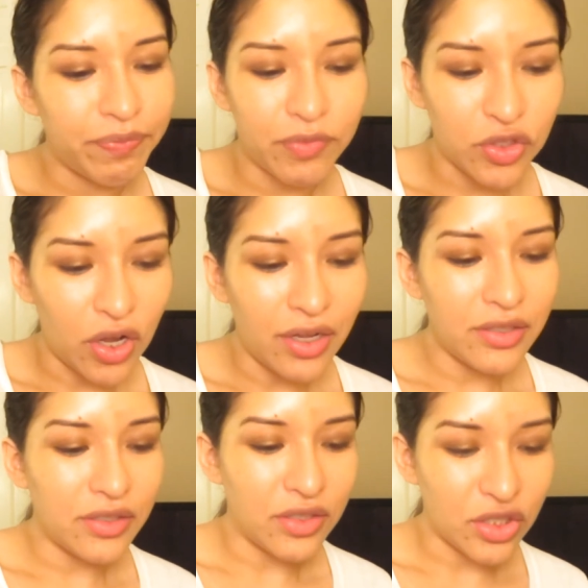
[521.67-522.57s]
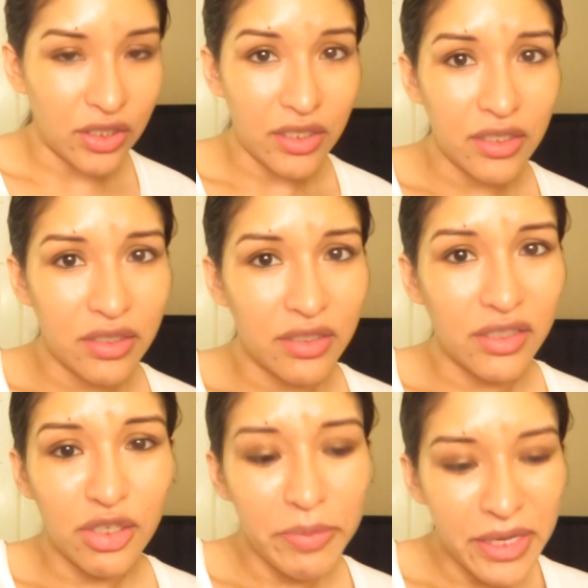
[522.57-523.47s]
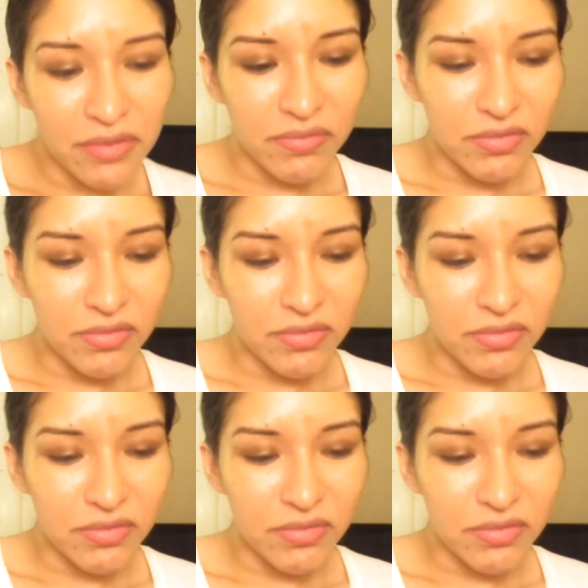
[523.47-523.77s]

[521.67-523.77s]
sauce and cheese a little bit,